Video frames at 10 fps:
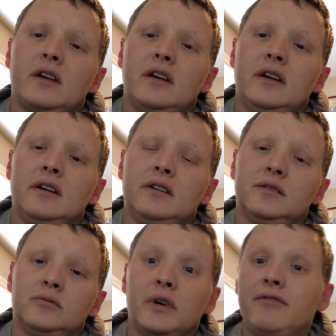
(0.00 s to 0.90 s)
And
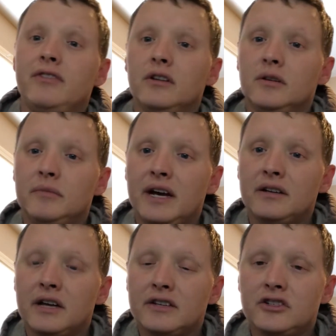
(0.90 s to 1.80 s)
refill them
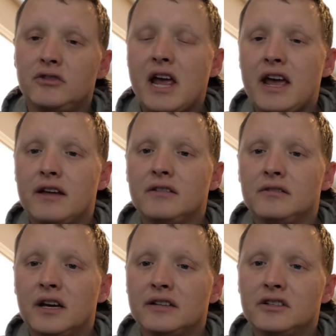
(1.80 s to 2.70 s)
as you can,
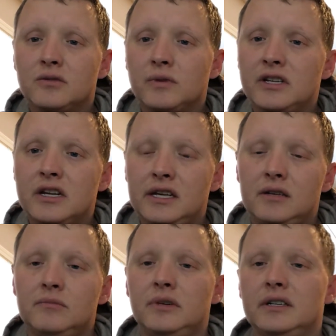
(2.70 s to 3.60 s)
not just when you need
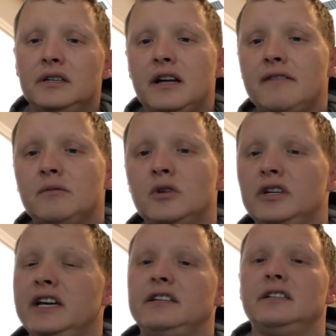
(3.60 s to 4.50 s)
them, but have them on
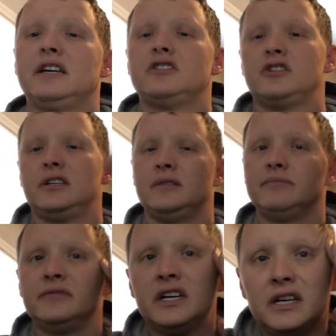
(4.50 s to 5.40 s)
hand in case you need
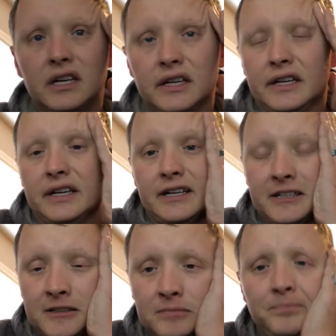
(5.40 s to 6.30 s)

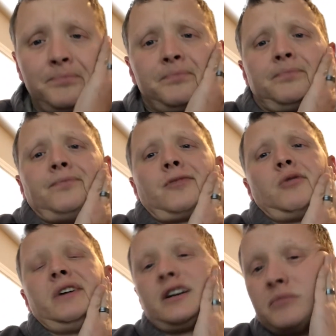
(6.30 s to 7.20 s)
them.
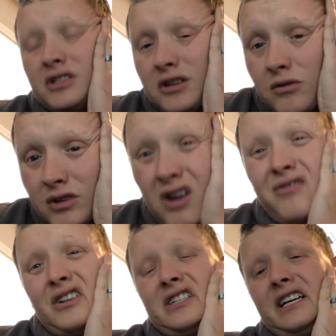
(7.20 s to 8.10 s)
When it comes to your overall
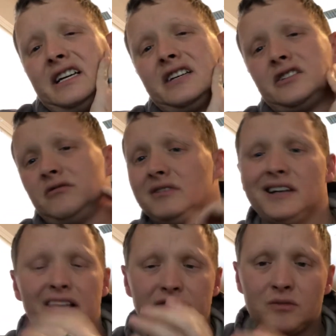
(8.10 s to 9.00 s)
first aid kits, you want
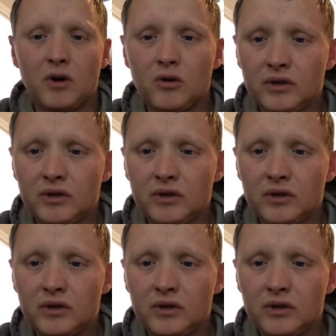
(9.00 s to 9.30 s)
to have small